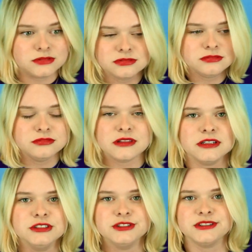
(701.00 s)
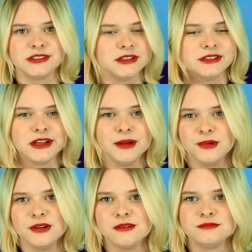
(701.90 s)
then he'd just sit at the
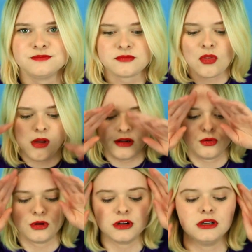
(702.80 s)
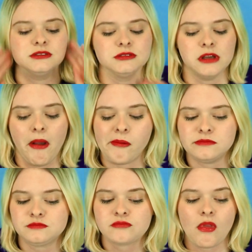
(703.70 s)
table and order
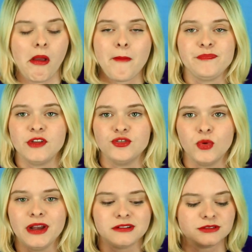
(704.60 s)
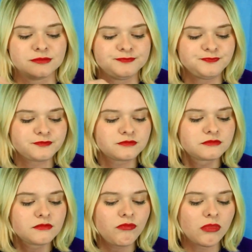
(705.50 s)
his wings
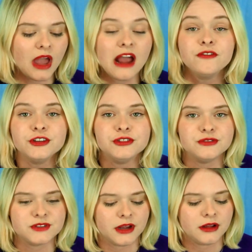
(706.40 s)
every Tuesday.